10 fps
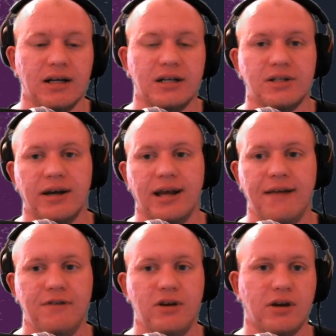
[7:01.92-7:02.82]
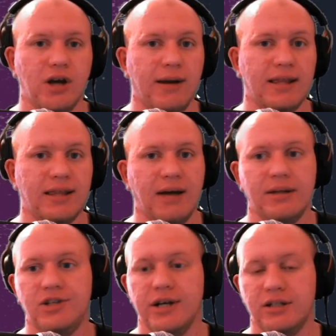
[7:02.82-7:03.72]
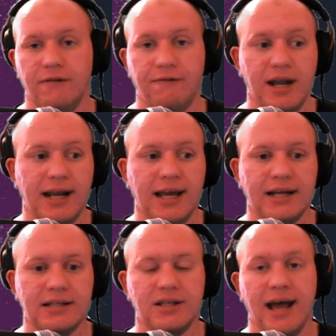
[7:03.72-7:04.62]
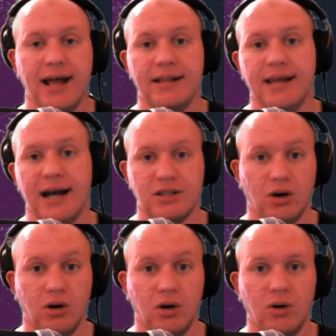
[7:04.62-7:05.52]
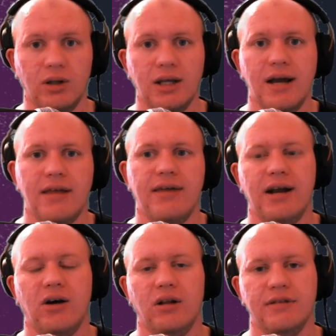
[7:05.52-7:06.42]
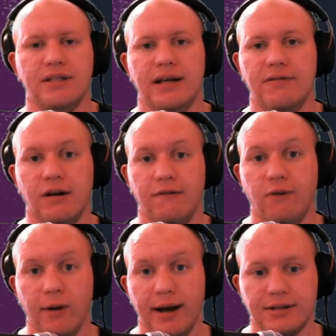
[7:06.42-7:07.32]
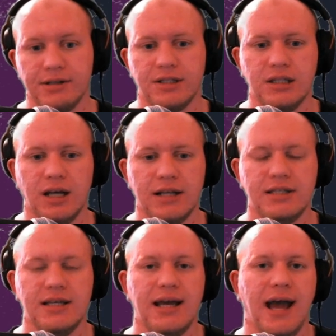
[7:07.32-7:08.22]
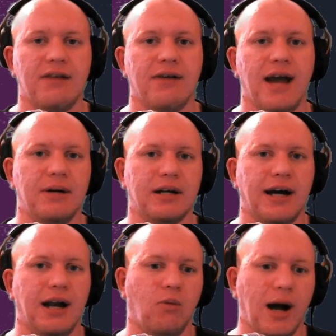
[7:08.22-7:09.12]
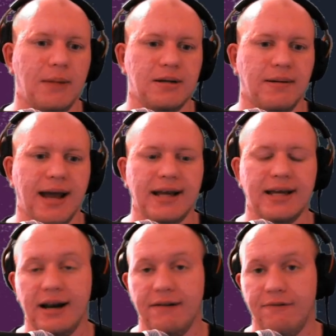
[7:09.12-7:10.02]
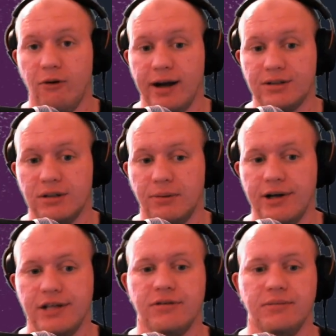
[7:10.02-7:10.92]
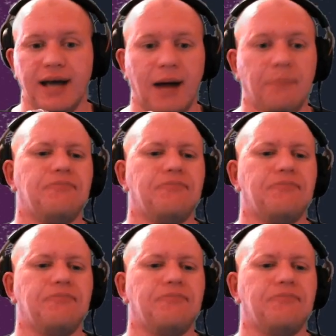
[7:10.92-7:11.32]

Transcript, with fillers: So if you go in there with just your Phoenix and that's all, then all of a sudden you've got four extra slots and you're able to kind of wipe someone out. You get four extra points from that.